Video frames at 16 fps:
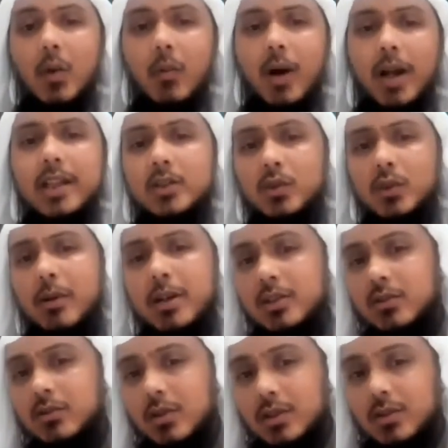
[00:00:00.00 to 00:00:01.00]
Why is talking about in
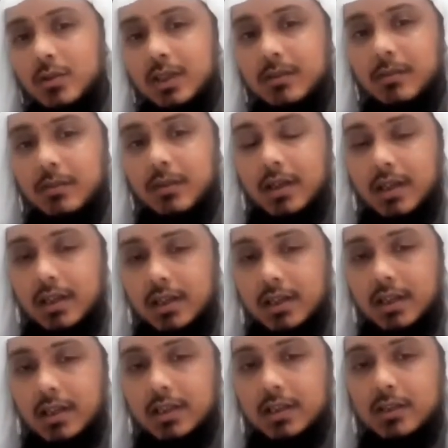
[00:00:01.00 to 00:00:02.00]

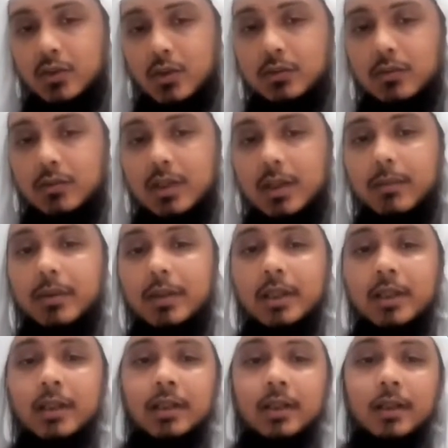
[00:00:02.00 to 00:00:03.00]
Surah An-Naml?
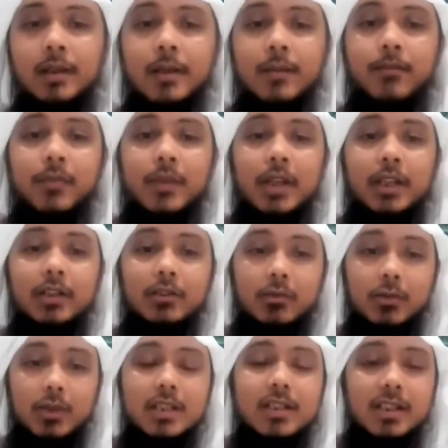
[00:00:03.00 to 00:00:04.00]
The
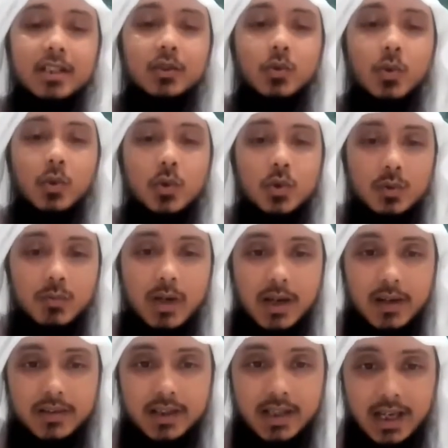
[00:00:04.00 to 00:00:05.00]
reason he talks
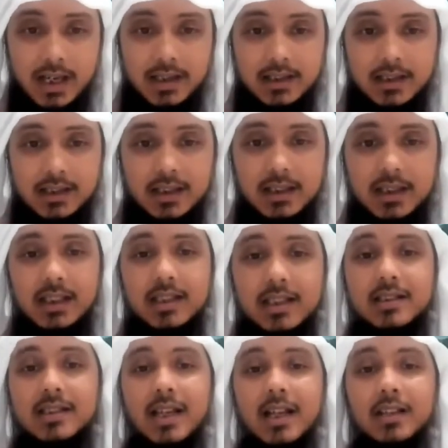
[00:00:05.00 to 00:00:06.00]
about that
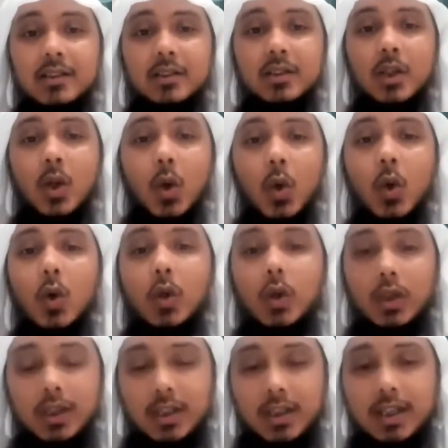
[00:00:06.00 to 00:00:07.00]
is that,
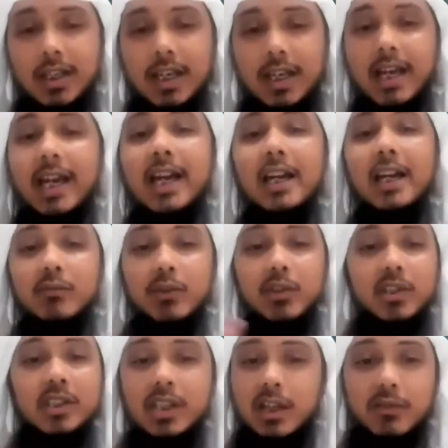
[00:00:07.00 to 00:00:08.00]
look,
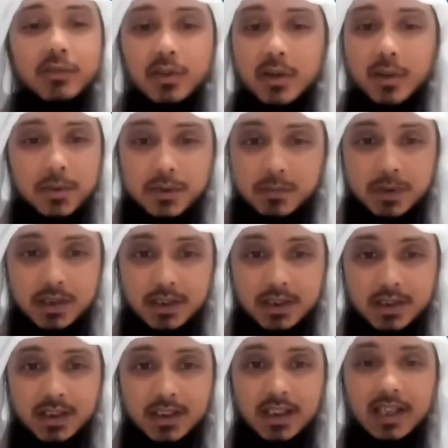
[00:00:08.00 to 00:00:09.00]
everything affirms me.
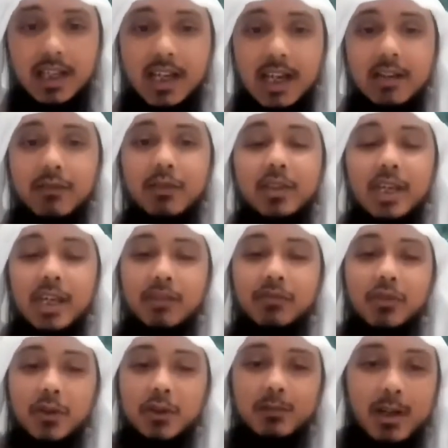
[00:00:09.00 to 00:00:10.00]
Everything
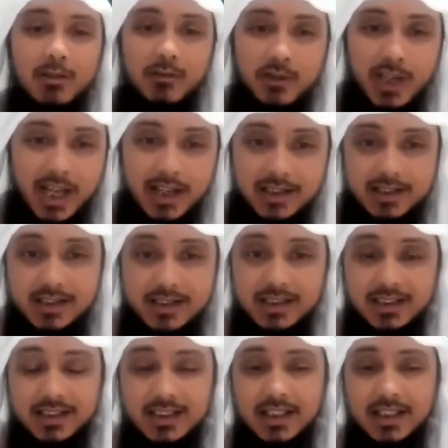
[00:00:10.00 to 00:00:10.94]
affirms my reality.